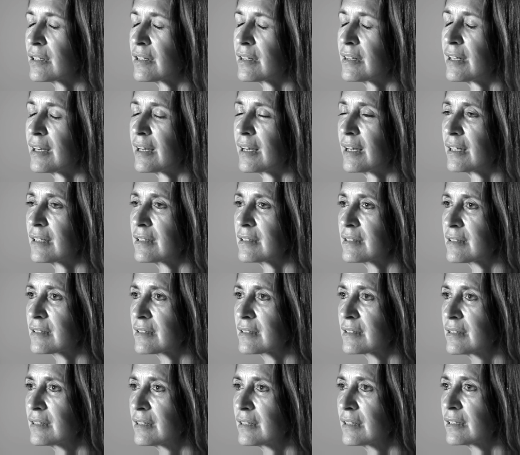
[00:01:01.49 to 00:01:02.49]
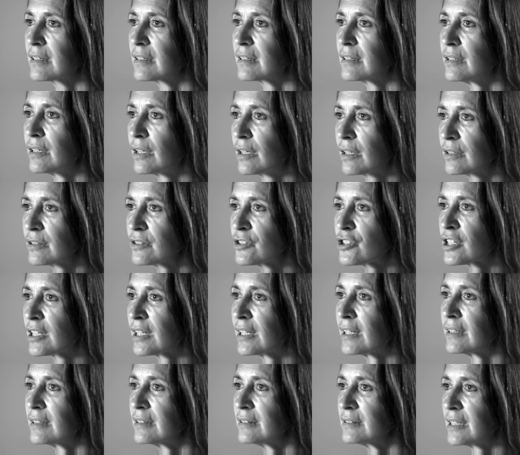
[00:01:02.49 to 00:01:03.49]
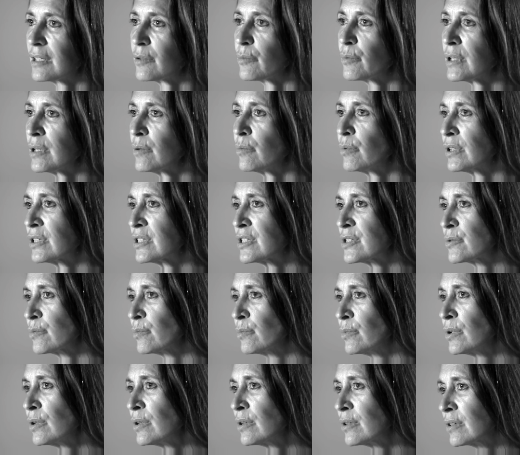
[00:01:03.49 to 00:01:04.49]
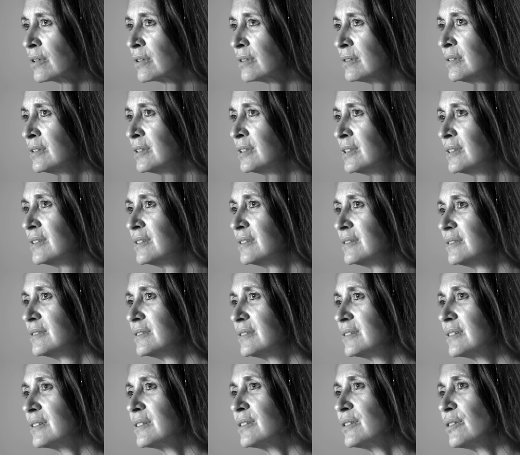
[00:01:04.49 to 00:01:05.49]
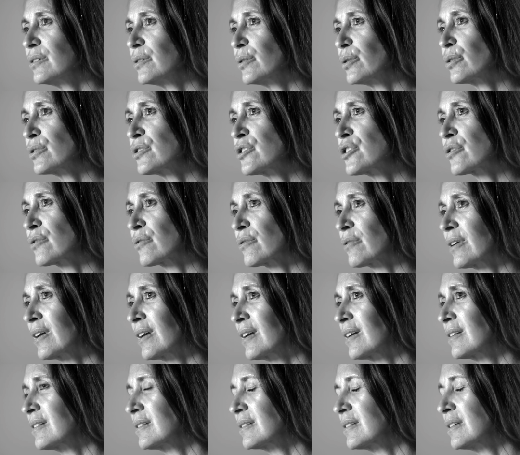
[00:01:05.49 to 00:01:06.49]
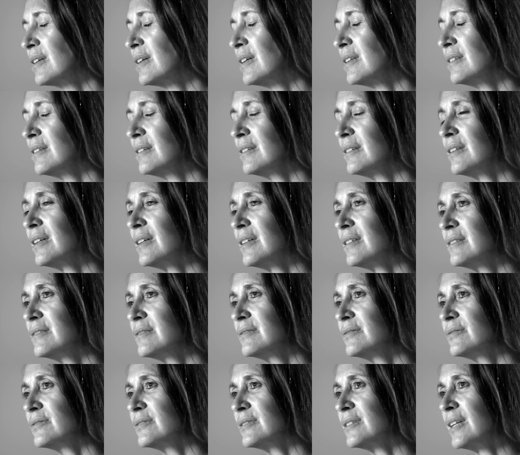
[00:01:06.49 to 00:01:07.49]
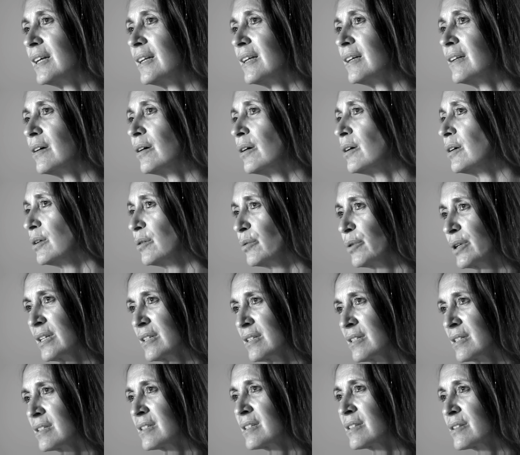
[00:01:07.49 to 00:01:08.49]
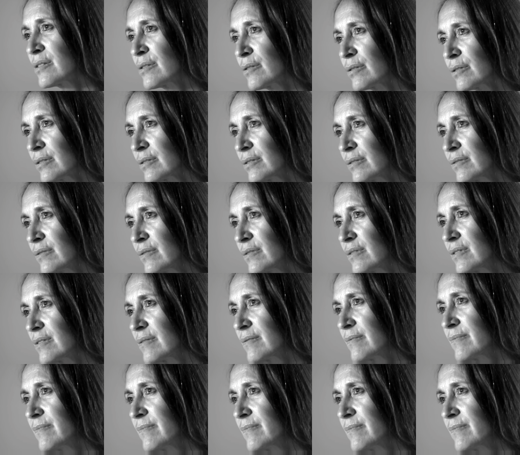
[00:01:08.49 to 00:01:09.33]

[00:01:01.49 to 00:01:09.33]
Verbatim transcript: that young child that we once were the nurturing and the love that it always deserved.